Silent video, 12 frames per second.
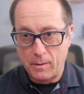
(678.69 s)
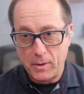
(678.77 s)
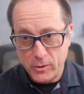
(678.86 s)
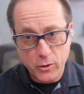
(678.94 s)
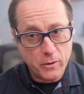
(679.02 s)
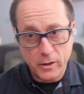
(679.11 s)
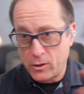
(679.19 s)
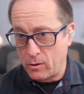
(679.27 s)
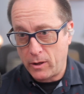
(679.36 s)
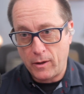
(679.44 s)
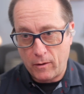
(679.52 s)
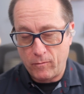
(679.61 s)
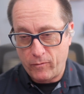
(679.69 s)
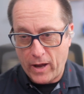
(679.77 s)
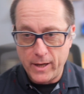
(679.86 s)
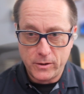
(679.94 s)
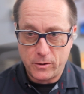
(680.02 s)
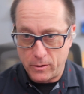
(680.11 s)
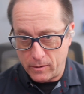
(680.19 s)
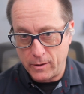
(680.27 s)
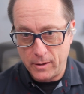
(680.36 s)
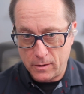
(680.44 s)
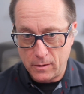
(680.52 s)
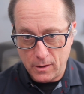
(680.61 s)
I mean, certainly, certainly the faster
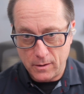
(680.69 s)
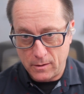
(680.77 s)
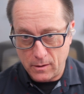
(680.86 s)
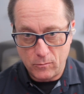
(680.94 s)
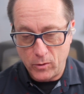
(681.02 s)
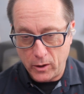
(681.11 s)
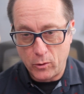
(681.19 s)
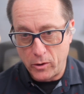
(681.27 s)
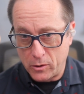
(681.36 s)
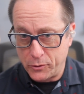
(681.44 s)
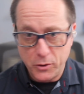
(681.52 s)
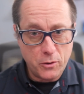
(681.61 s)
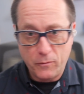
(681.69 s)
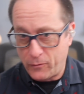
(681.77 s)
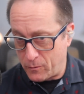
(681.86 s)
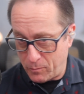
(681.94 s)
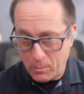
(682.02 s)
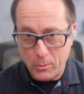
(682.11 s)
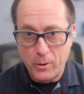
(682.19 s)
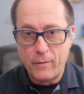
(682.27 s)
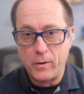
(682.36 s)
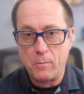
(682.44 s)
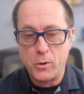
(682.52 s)
is is really critical too for people who have yeah.